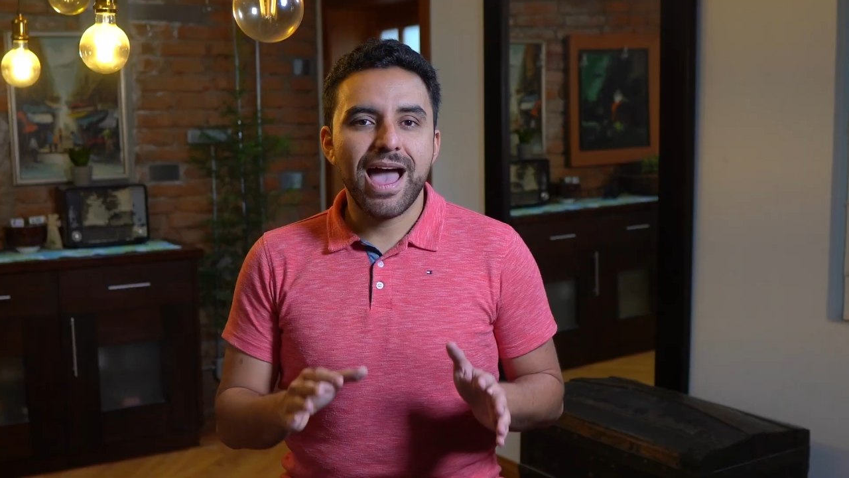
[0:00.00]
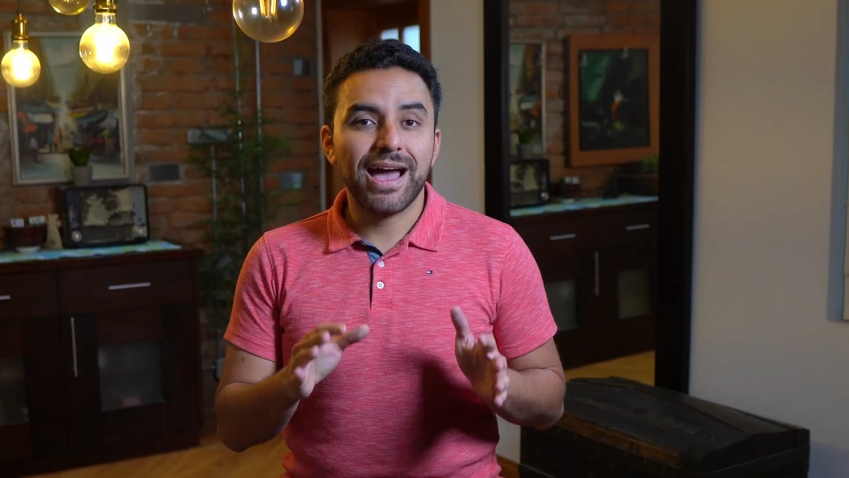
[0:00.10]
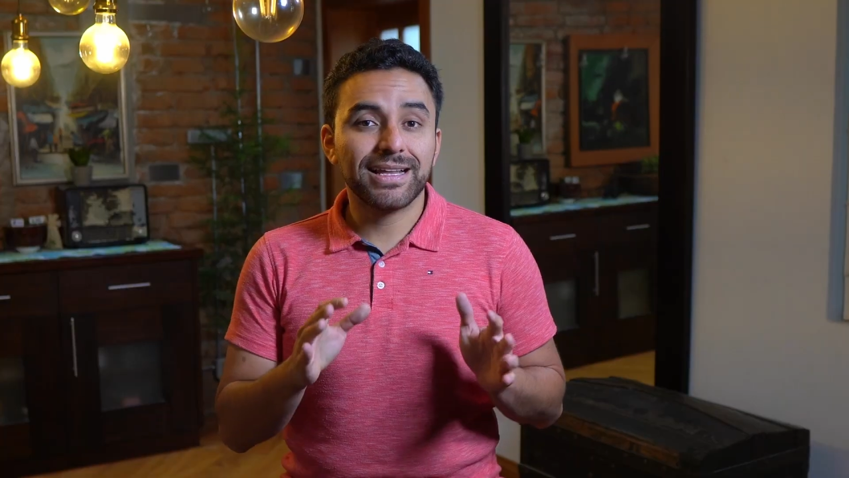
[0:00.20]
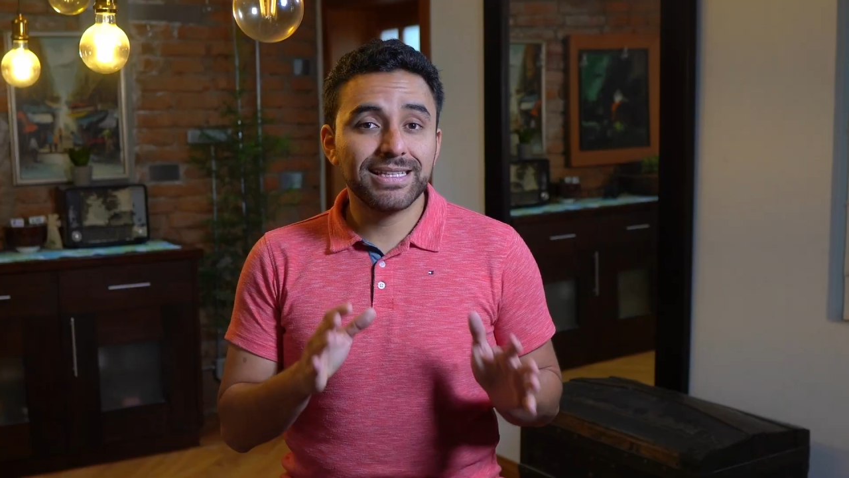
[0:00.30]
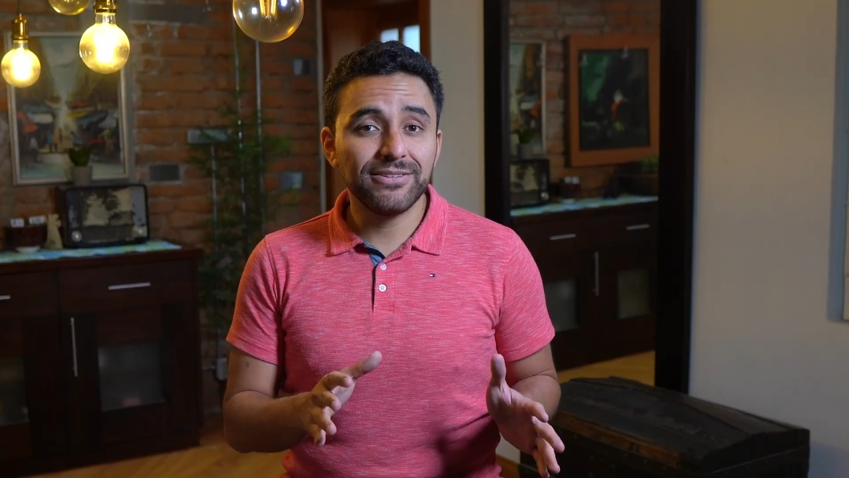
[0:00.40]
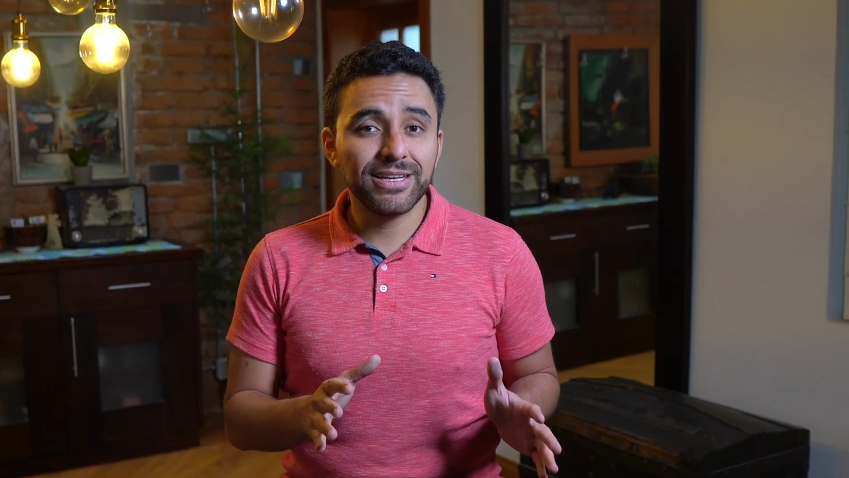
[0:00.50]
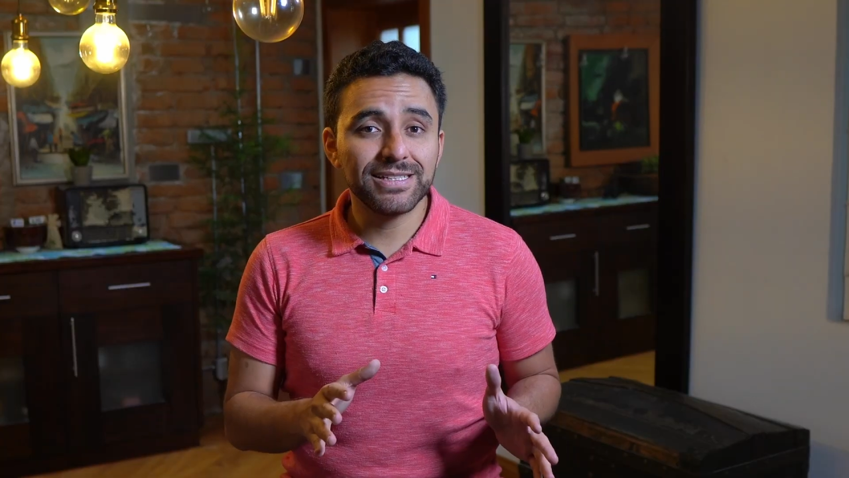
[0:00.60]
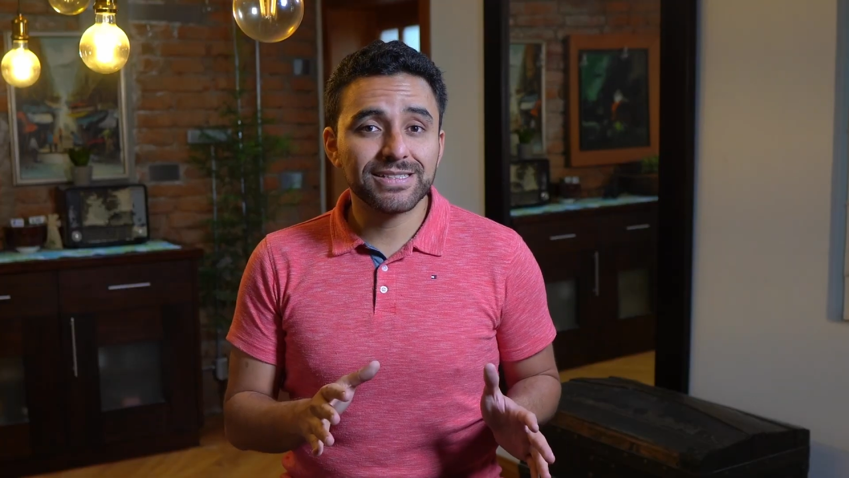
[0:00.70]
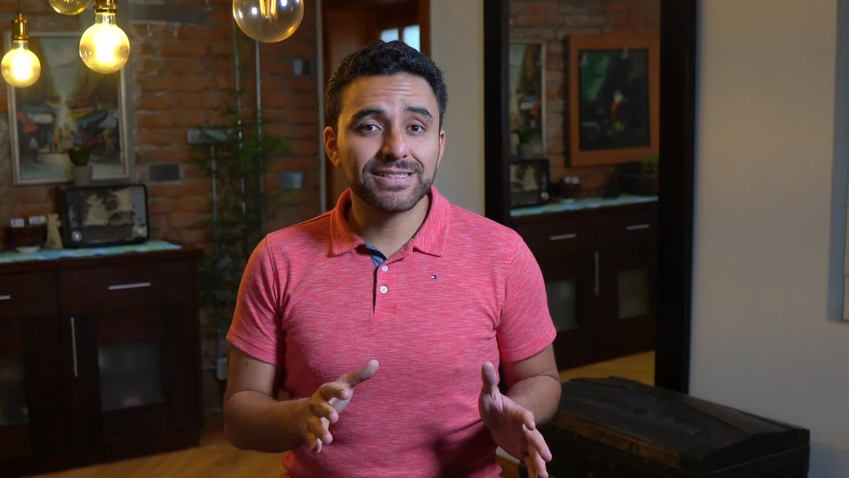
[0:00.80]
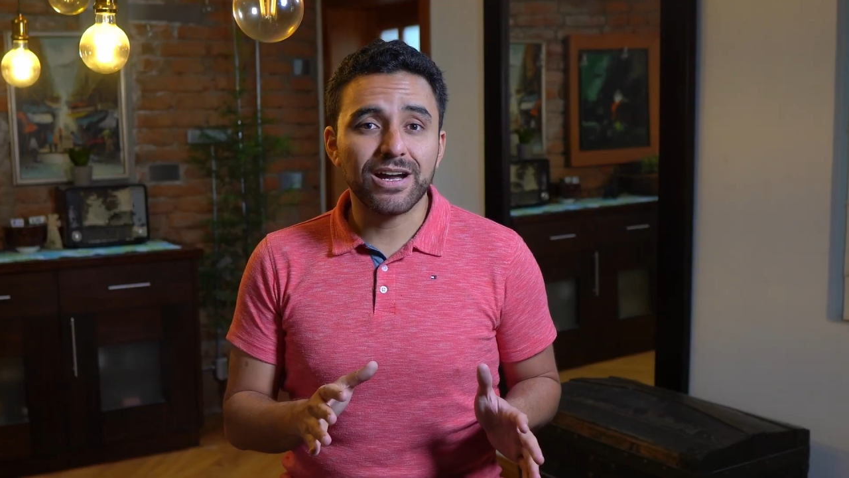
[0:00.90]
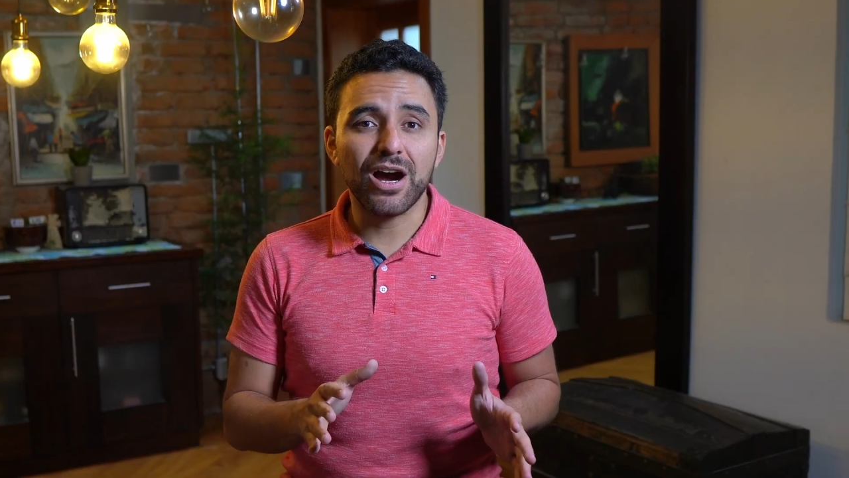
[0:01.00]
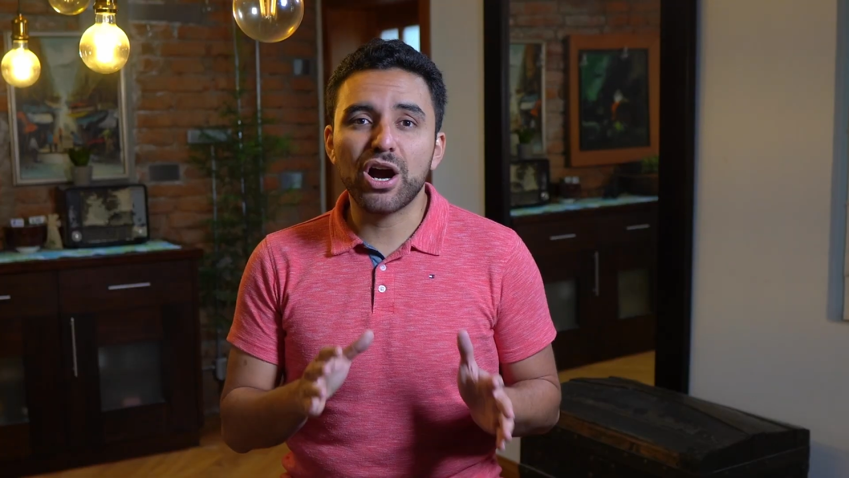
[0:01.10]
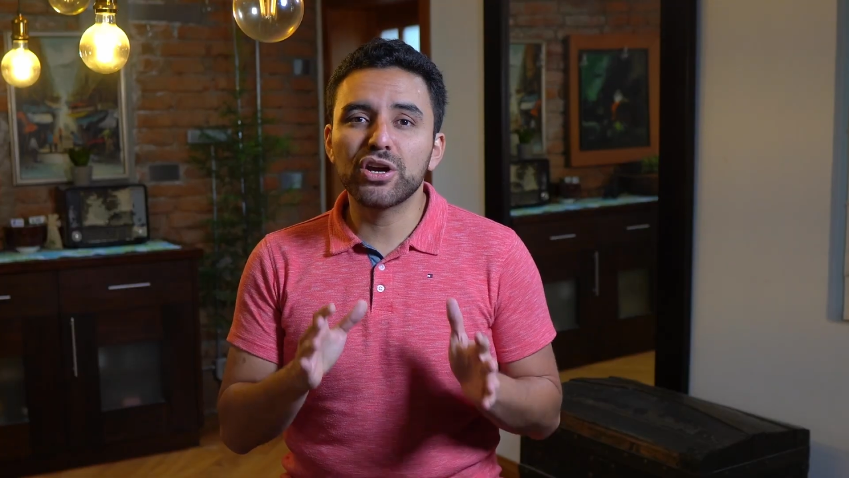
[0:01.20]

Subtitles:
Activities are